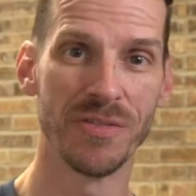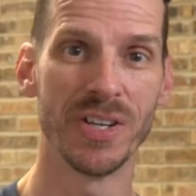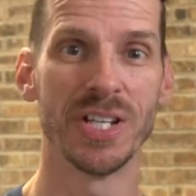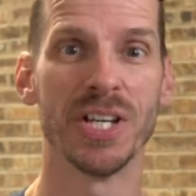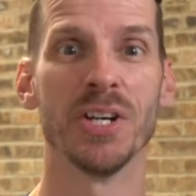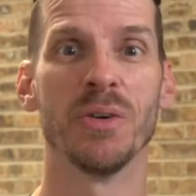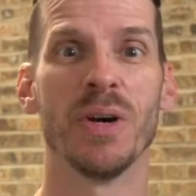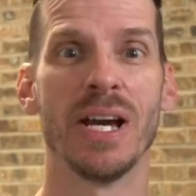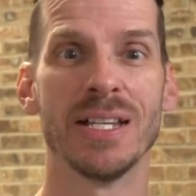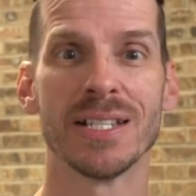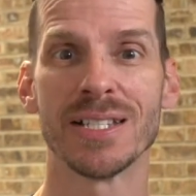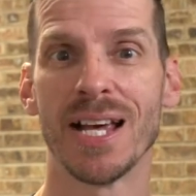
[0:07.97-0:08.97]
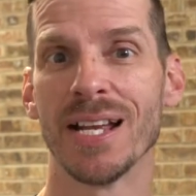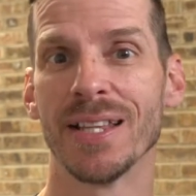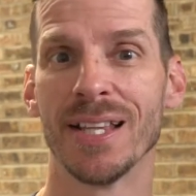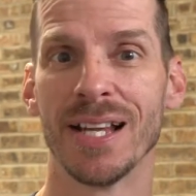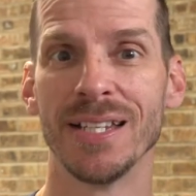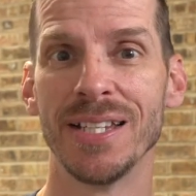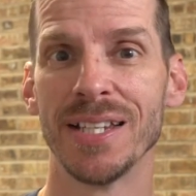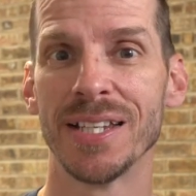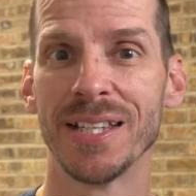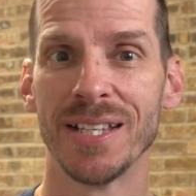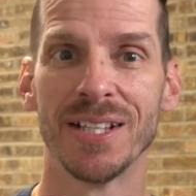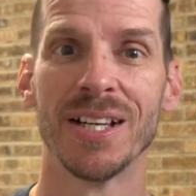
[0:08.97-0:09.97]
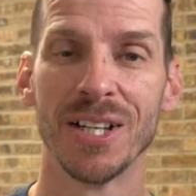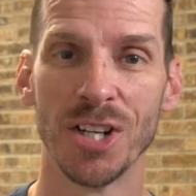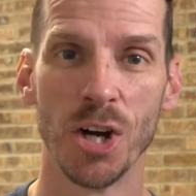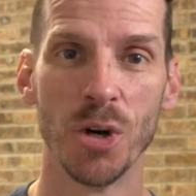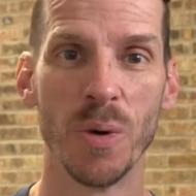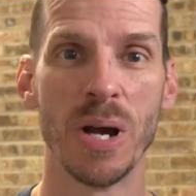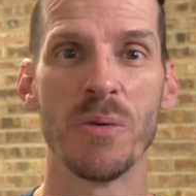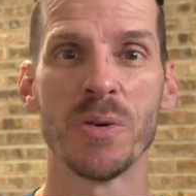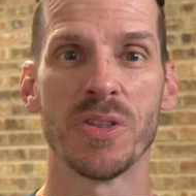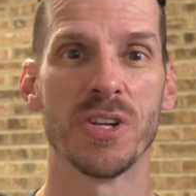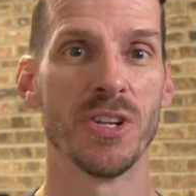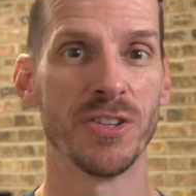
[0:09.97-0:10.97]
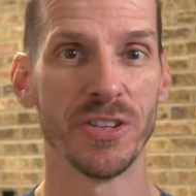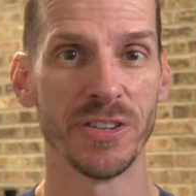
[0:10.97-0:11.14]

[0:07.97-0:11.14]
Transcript: the video and decided that I needed to go away with the,